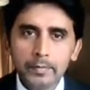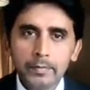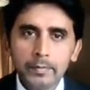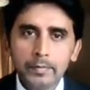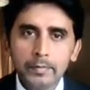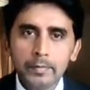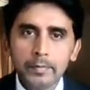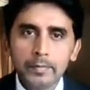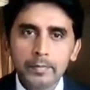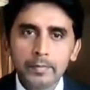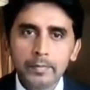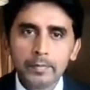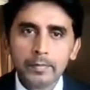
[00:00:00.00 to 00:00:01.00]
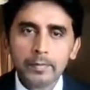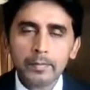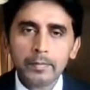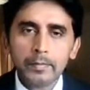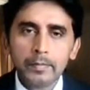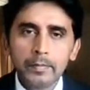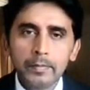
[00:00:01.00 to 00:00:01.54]

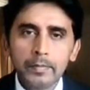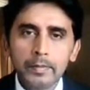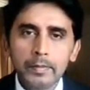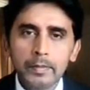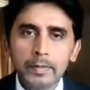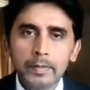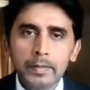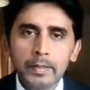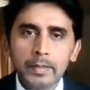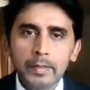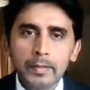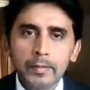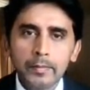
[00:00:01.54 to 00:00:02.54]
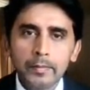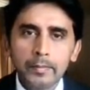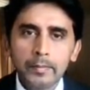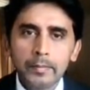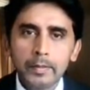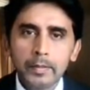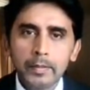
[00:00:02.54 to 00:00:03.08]

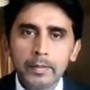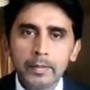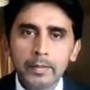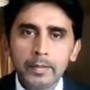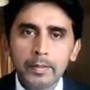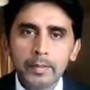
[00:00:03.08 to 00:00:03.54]
No words are spoken by the person on screen.